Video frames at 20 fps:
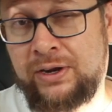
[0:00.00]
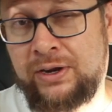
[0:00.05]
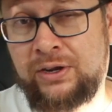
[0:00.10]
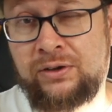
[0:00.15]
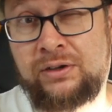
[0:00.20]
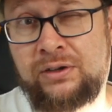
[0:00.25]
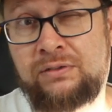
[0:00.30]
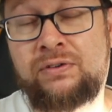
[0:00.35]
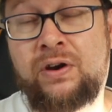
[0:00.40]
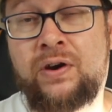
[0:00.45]

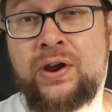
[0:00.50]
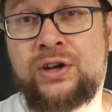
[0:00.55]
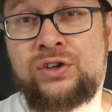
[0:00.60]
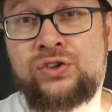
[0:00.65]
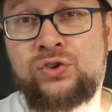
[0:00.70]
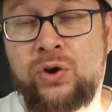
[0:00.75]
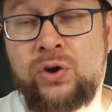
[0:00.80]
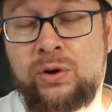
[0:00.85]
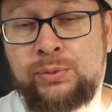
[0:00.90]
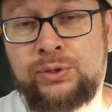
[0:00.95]
good, very
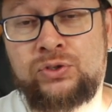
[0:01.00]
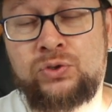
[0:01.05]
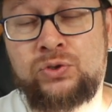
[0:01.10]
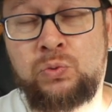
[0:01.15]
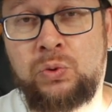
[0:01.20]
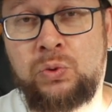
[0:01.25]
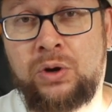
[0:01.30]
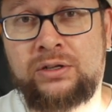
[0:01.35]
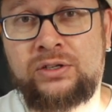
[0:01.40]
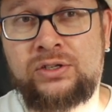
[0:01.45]
enjoyable to
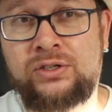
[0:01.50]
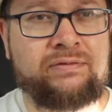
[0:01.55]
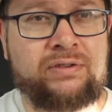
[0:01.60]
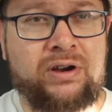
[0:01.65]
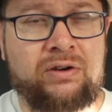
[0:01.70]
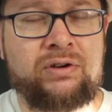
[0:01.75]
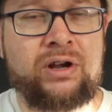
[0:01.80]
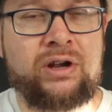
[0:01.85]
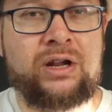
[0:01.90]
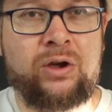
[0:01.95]
watch. I
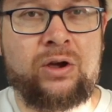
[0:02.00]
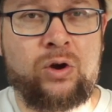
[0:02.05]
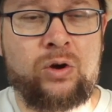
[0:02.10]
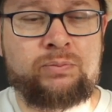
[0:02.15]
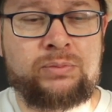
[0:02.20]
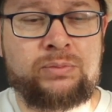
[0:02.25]
really hope